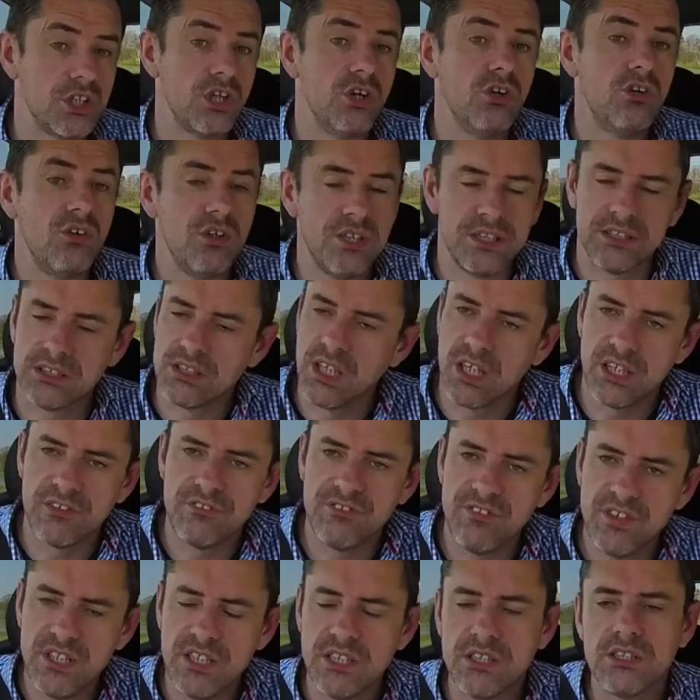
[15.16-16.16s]
which I know is
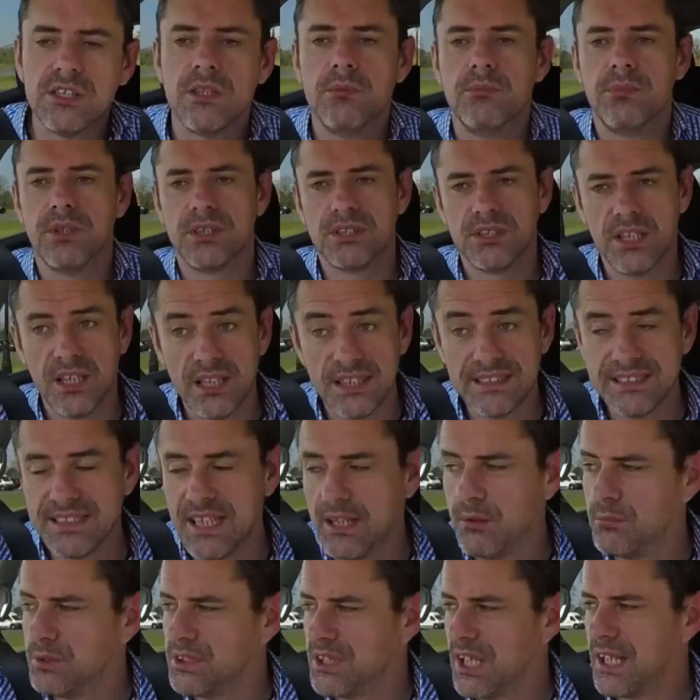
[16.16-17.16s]
not a Fiat, but it's on the
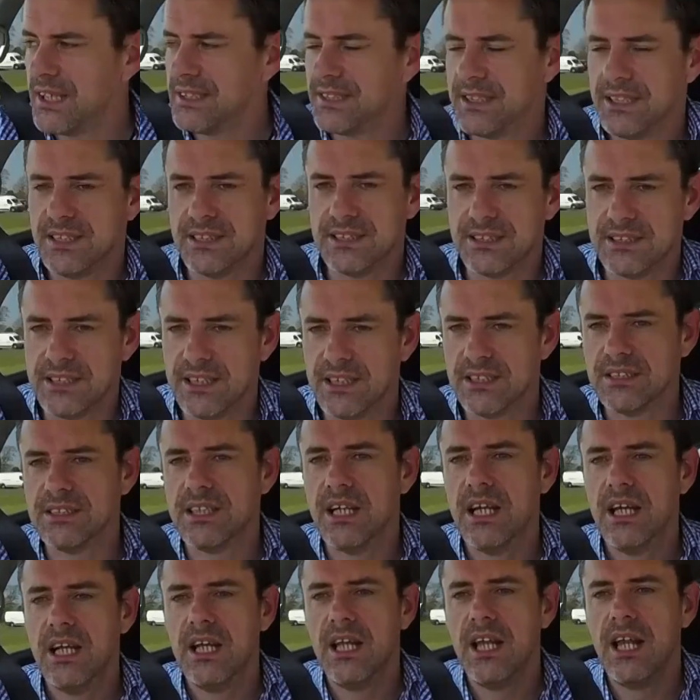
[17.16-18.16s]
same chassis as this,